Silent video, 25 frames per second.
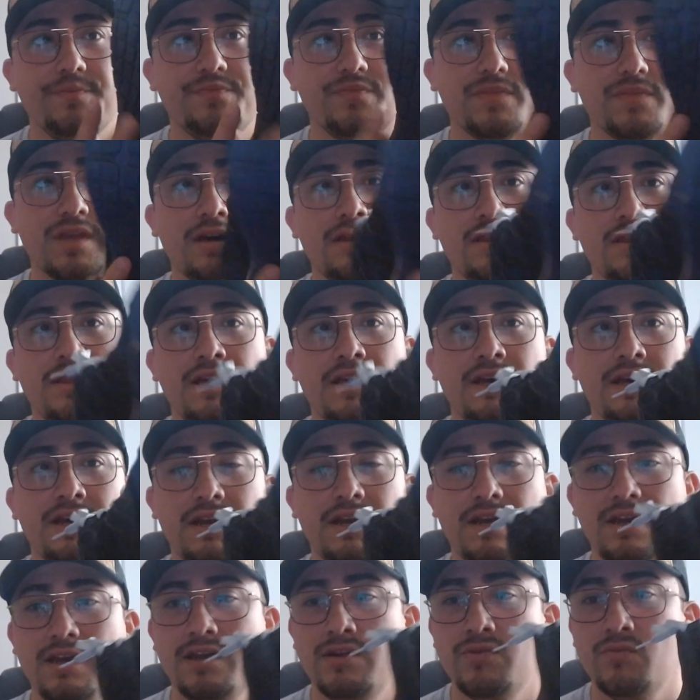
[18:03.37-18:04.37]
And then
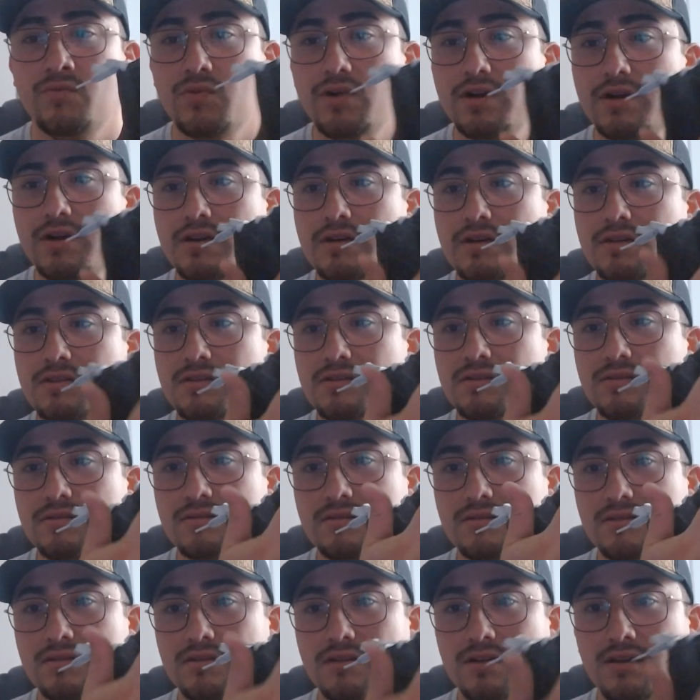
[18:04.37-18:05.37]

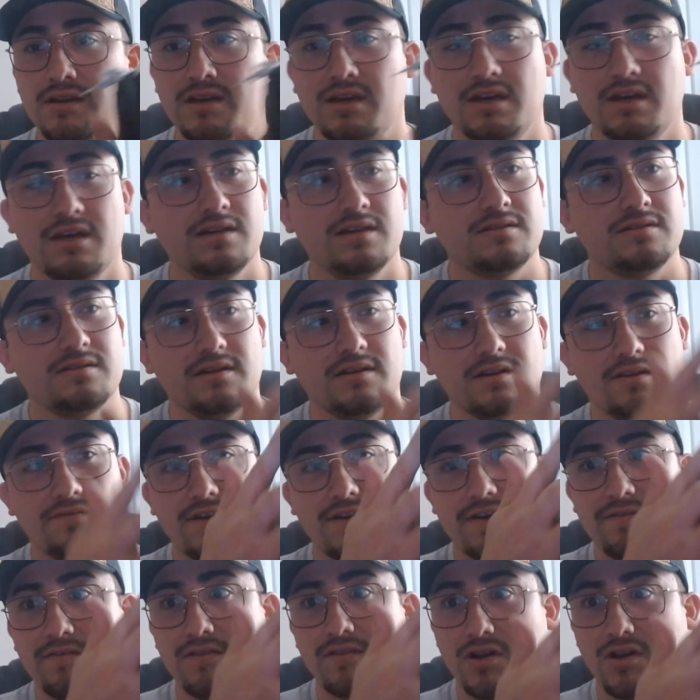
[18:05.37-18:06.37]
inwards, so like if you
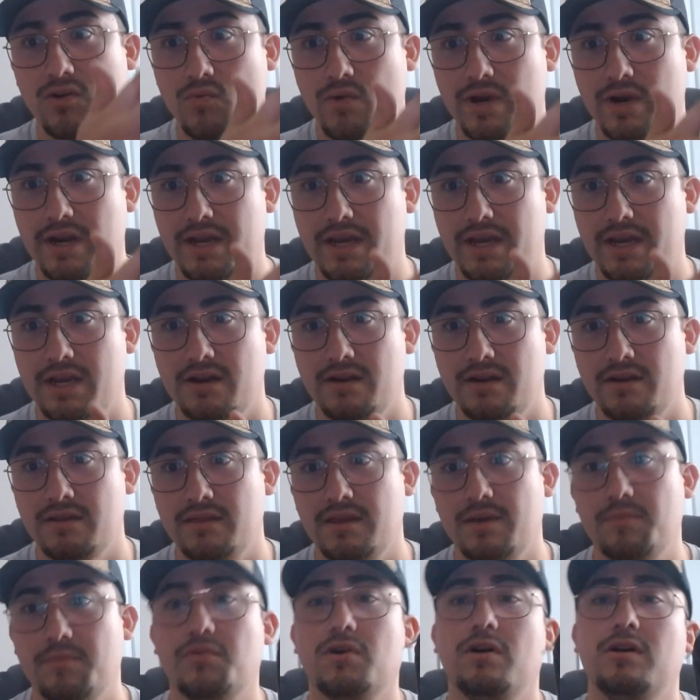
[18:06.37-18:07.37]
have a lot of wear here,
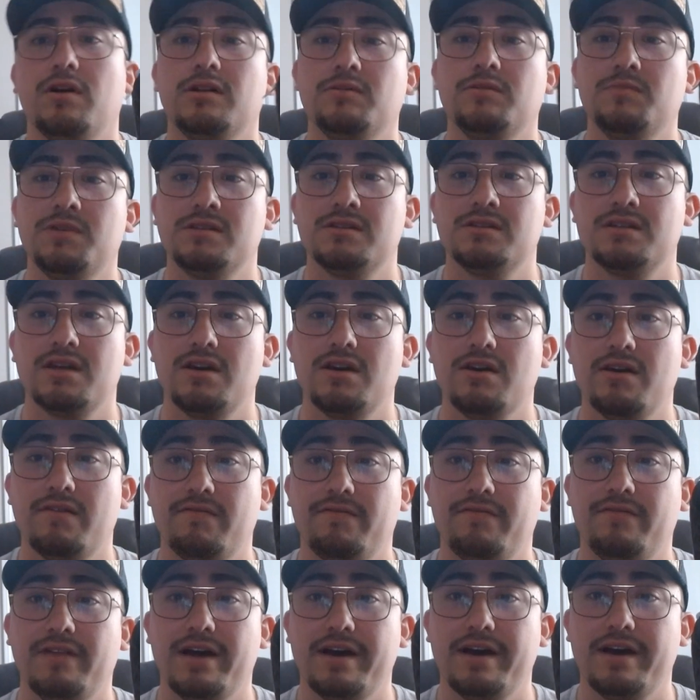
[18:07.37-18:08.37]
that probably means that you have
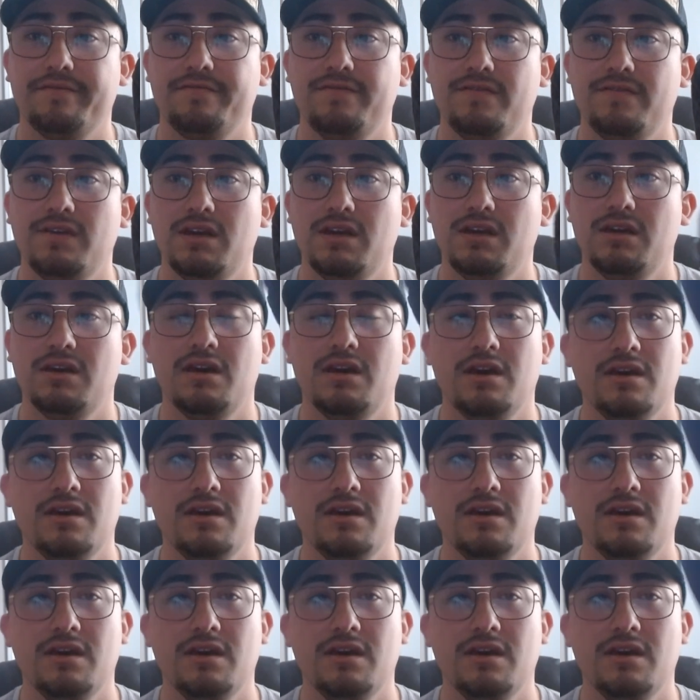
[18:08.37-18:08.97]
flat feet.